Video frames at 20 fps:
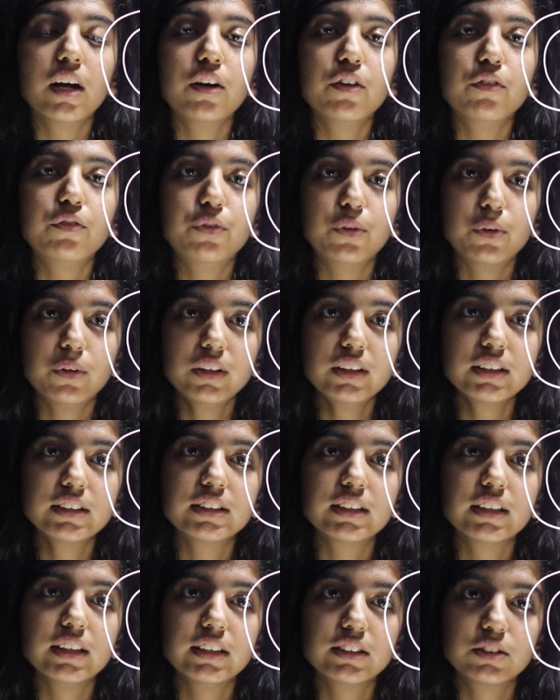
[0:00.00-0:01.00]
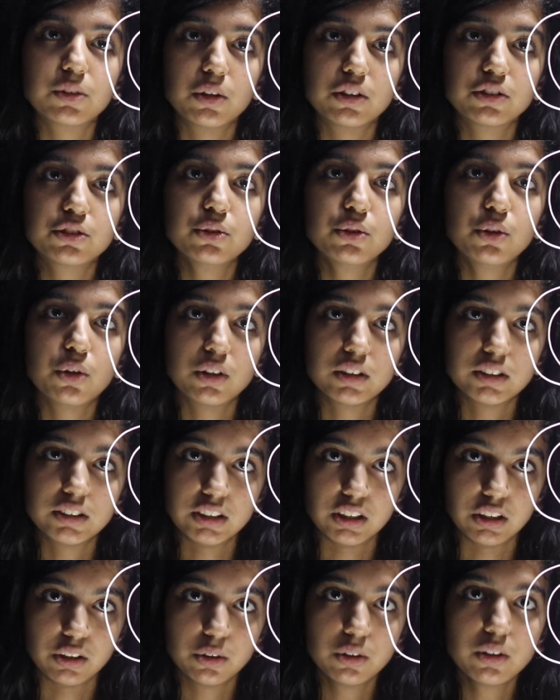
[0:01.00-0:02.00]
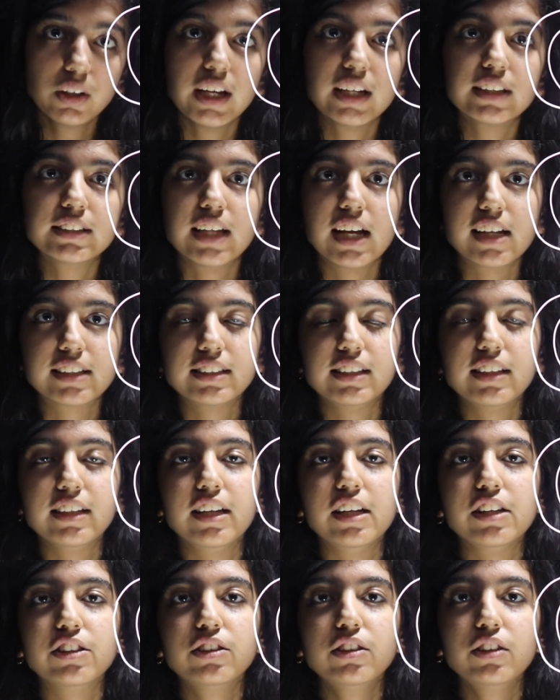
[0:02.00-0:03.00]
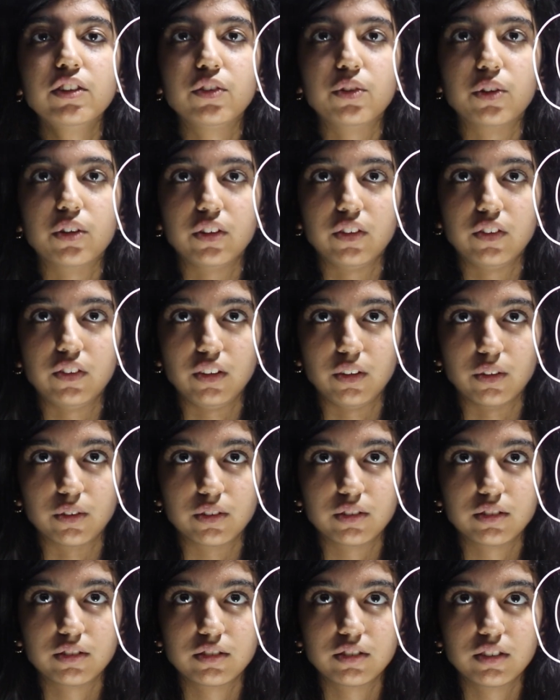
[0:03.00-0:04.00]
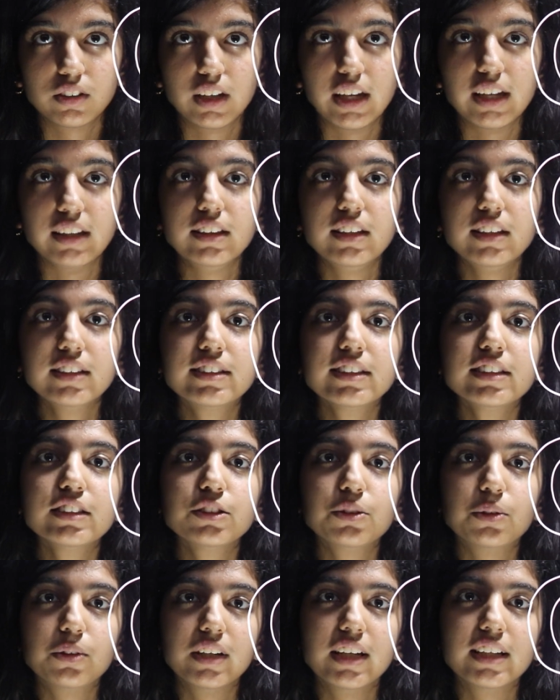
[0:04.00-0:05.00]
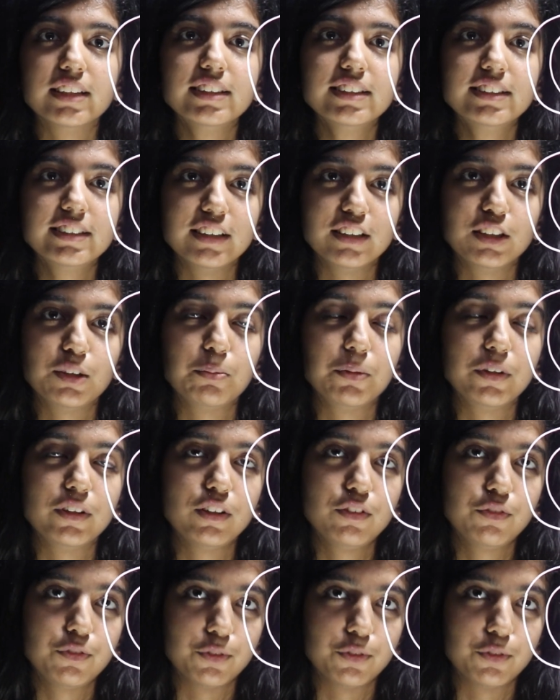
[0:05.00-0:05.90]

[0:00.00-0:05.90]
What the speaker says: Force is also non-zero as acceleration is non-zero. And this is known as the centripetal